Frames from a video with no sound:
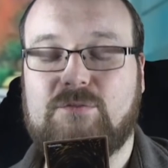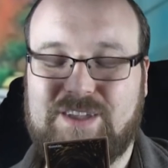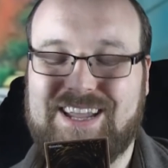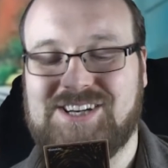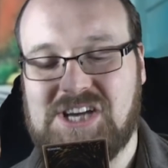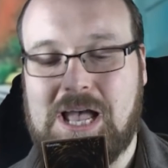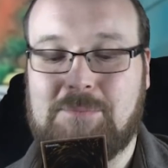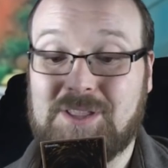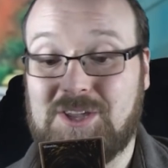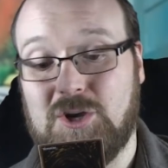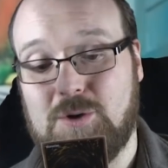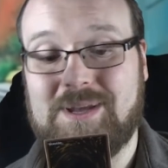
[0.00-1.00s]
V-jam the
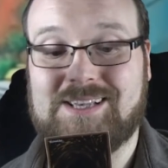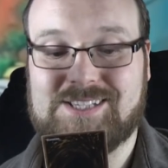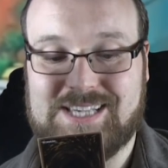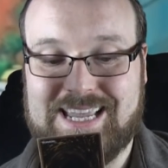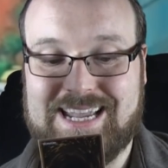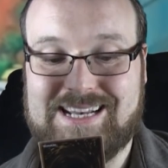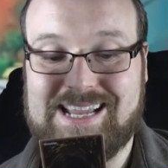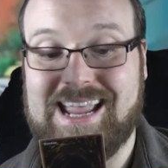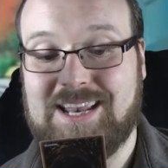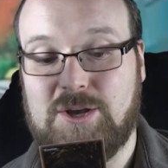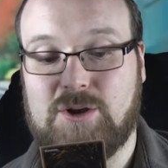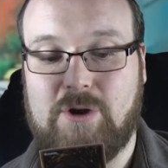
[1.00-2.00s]
cubic seed
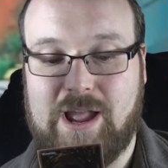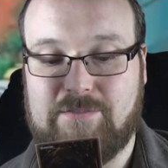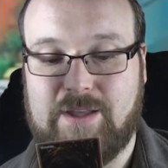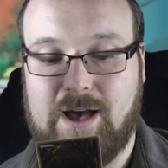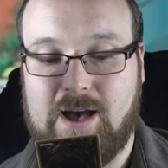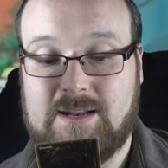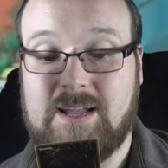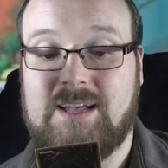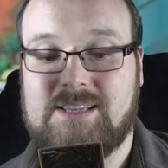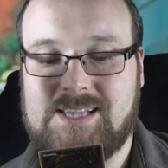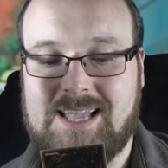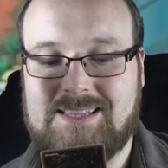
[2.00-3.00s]
in your graveyard,
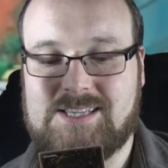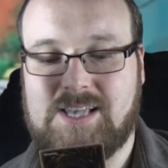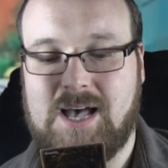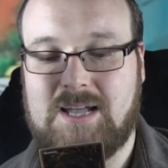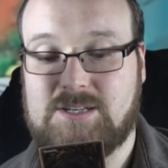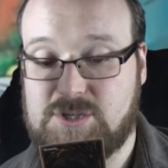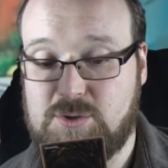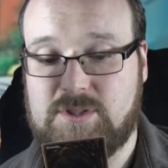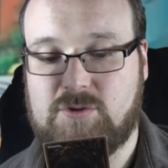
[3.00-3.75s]
send this card to the